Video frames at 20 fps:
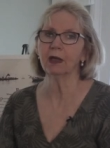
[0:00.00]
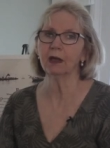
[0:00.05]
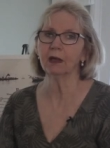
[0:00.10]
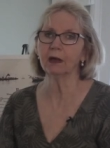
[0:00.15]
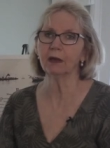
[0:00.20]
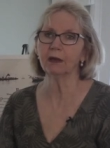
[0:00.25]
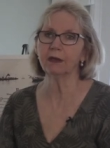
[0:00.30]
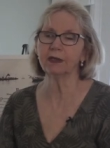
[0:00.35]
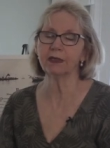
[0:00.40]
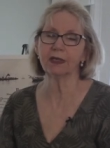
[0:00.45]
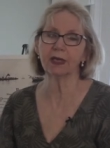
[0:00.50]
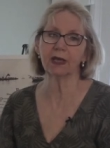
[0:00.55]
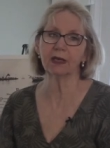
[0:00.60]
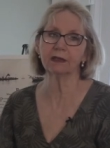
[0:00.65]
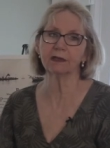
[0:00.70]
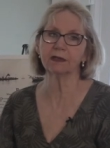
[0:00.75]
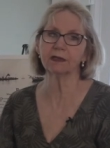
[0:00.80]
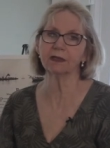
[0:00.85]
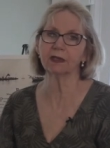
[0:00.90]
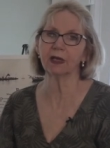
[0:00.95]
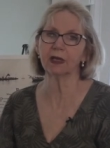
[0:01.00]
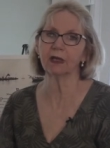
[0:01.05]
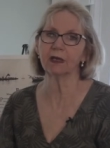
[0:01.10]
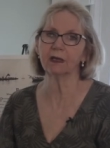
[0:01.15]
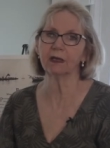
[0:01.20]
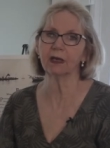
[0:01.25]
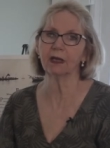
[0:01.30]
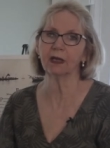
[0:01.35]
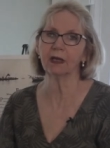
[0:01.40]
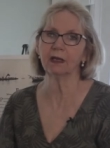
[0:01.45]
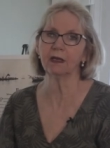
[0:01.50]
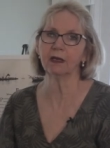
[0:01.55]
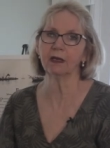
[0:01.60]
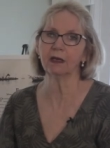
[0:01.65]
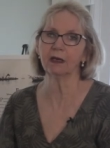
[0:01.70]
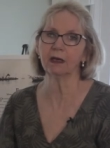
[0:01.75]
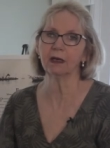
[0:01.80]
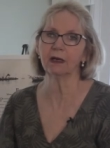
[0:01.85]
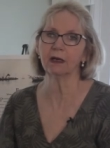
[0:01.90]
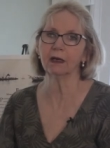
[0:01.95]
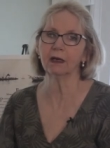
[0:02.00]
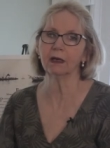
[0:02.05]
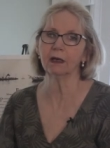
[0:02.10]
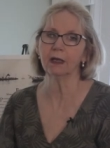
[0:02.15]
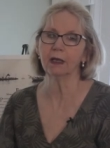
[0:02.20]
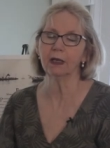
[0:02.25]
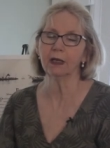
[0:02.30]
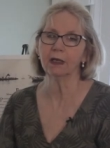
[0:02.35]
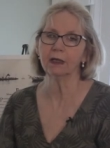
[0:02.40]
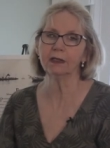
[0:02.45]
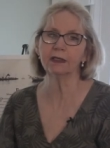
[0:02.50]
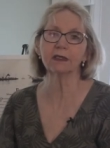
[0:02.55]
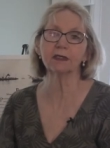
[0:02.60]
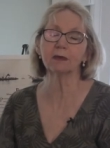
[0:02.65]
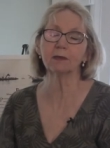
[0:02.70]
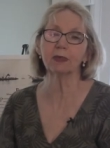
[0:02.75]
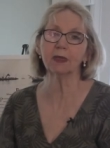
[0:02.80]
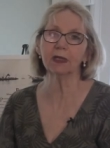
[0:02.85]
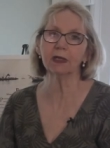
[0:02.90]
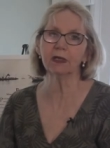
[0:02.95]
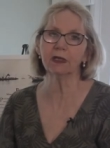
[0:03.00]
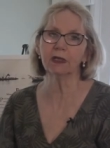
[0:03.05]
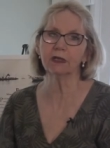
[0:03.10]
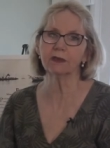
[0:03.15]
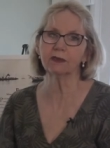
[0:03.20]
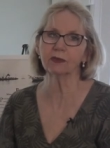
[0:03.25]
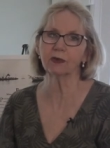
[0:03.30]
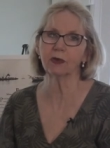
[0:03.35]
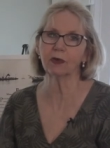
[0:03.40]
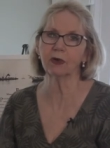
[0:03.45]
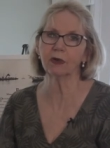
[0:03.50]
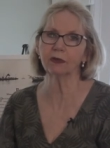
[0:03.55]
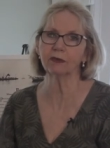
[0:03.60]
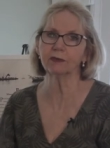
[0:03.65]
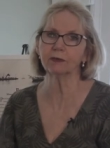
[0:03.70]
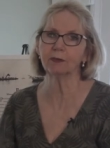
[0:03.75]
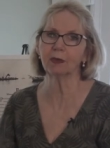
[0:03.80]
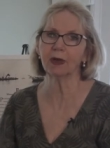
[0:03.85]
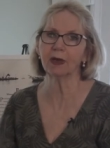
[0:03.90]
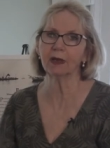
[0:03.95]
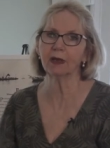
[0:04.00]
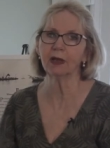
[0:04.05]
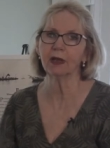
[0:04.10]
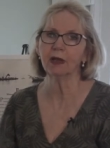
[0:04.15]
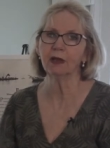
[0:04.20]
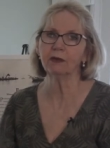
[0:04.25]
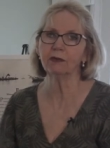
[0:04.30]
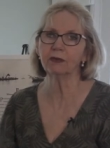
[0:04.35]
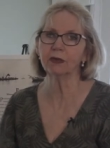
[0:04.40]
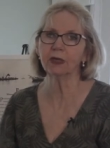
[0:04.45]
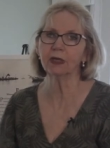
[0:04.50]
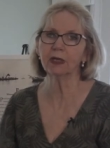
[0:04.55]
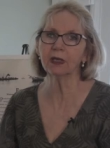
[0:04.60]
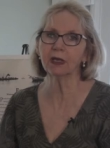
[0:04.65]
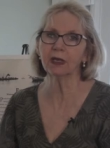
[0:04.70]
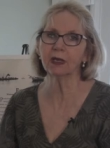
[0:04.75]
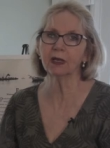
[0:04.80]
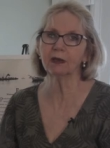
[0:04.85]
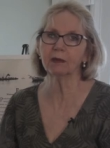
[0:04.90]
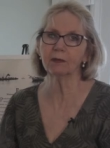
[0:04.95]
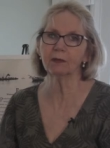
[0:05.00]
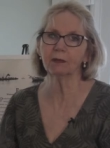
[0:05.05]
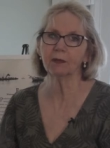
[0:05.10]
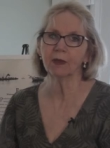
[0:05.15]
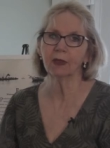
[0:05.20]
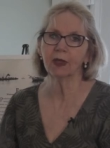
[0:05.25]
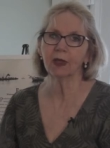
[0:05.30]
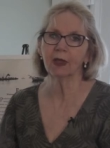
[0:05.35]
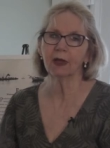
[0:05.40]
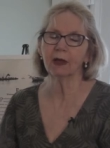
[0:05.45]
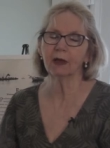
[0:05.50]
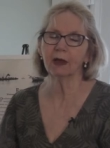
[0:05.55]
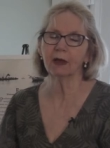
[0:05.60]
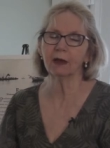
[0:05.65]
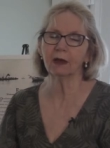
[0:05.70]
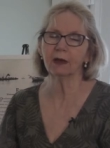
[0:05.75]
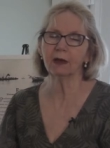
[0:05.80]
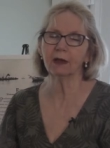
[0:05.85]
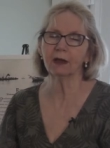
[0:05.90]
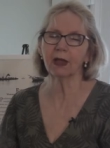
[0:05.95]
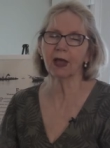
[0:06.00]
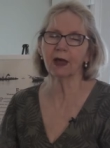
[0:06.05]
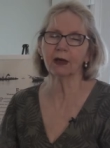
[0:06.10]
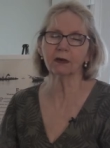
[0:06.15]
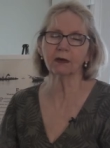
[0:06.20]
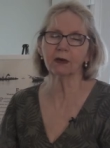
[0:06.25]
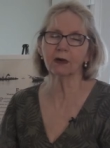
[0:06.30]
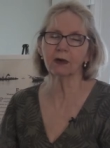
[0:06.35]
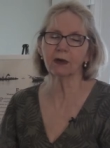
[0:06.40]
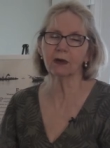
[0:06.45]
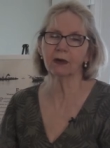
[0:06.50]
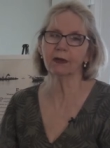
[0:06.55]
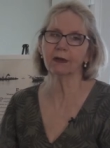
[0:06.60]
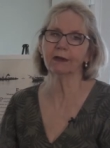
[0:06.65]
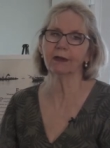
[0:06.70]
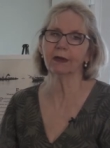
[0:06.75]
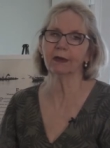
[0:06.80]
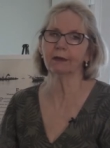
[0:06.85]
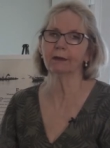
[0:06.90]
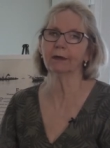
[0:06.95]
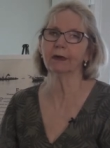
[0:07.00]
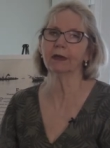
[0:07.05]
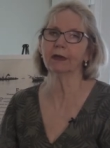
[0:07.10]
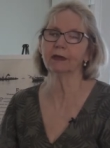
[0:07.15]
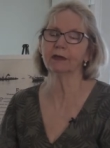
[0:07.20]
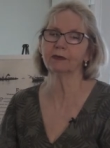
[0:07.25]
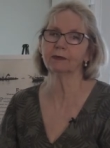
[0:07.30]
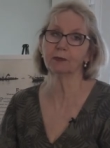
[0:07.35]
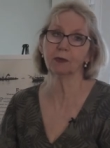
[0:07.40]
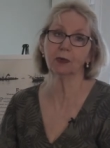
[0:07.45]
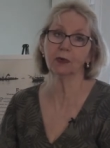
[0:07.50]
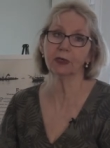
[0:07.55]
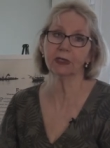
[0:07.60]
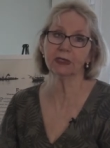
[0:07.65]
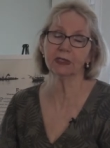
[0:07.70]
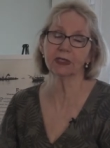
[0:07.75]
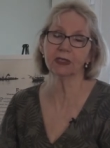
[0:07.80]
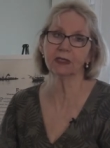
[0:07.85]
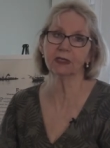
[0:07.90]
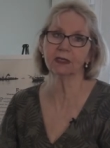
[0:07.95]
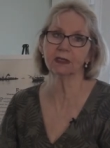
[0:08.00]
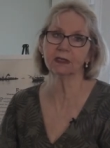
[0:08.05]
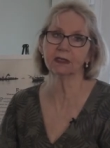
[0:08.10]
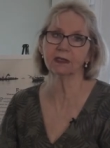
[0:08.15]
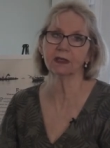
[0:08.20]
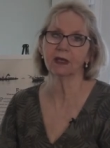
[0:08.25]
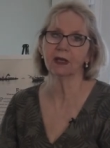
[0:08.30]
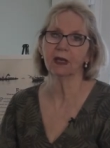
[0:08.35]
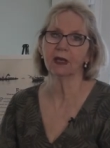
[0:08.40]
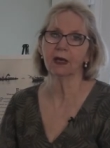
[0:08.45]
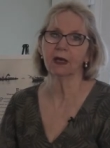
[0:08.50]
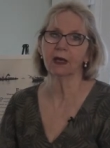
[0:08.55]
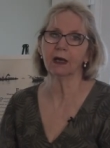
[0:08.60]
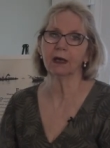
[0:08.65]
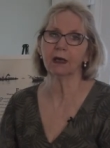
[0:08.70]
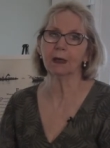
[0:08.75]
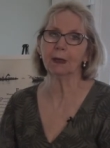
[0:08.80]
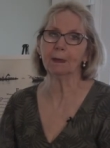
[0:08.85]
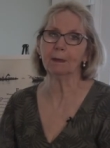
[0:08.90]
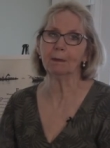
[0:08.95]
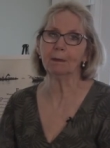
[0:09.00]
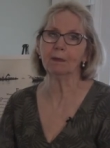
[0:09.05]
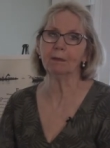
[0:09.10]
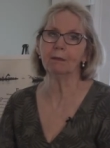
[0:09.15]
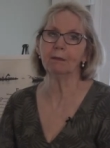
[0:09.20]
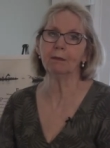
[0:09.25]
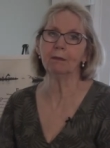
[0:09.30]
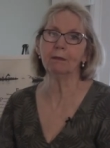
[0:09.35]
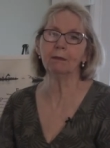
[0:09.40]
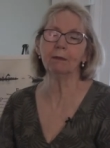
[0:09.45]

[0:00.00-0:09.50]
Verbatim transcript: uh, deaths and, and uh, disabilities caused by drinking uh, alcohol that was poisonous um,